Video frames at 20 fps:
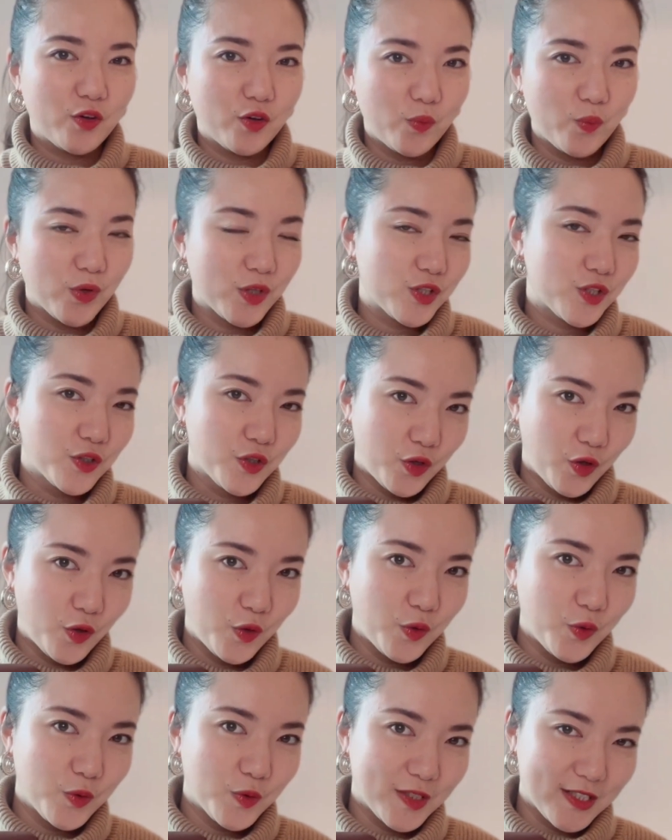winter
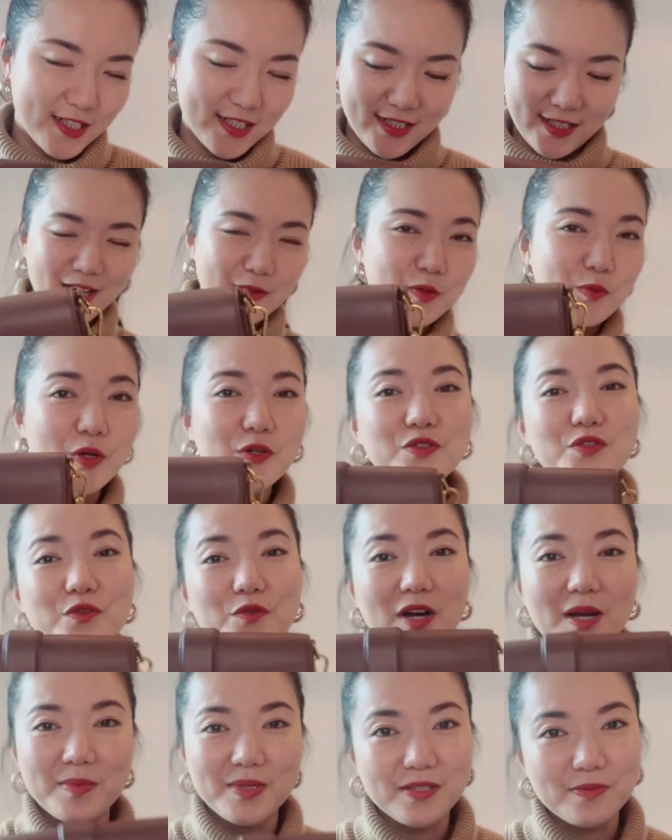coat, I would want to
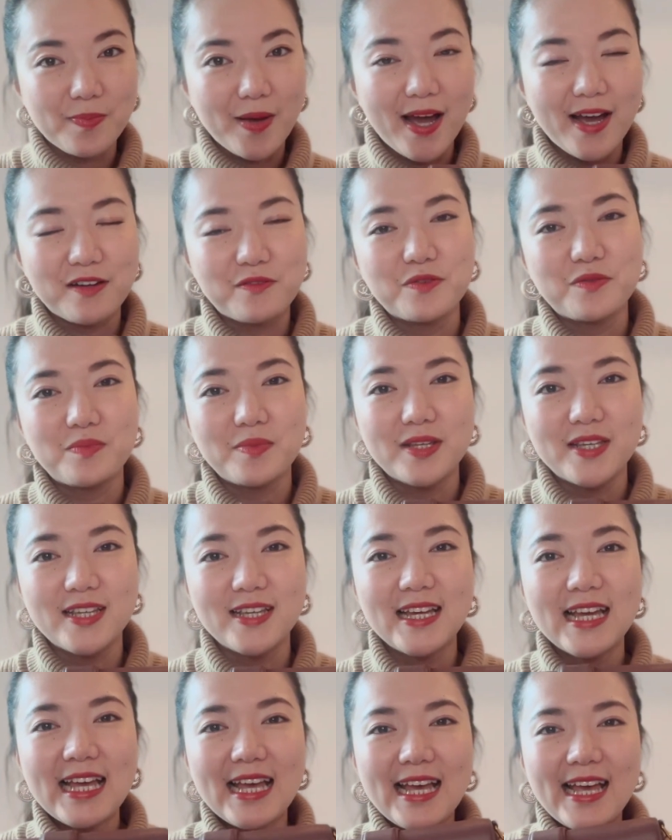grab this bag with me,